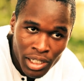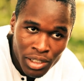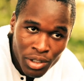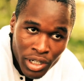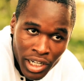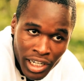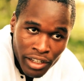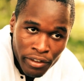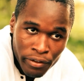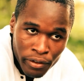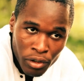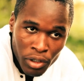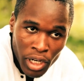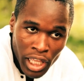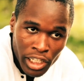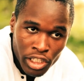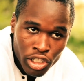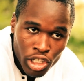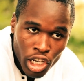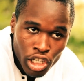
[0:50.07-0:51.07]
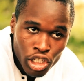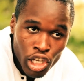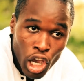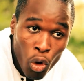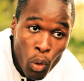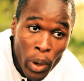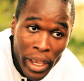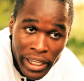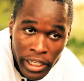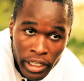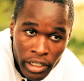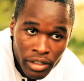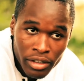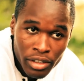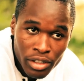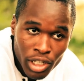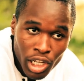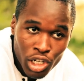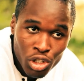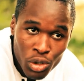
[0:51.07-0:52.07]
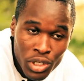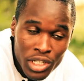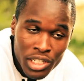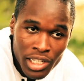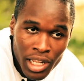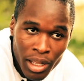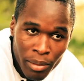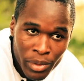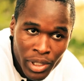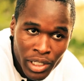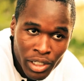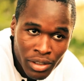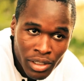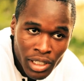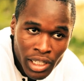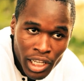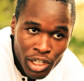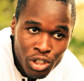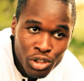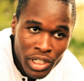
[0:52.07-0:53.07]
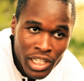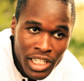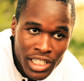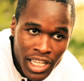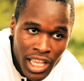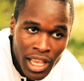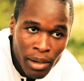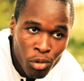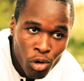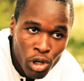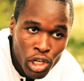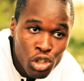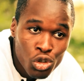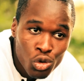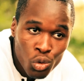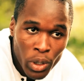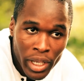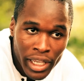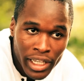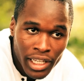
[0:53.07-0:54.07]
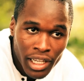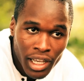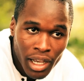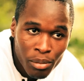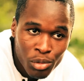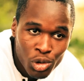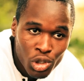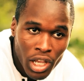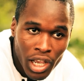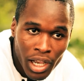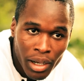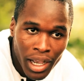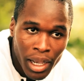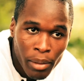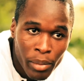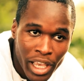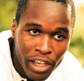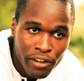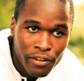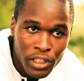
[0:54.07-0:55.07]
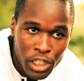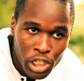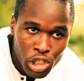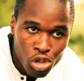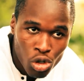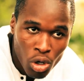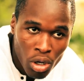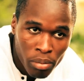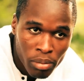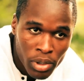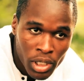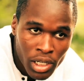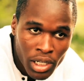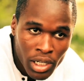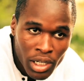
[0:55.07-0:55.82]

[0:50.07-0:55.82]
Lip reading: You really feel like you're working, you're doing something. And you can say, I'm going to work, I'm having a job.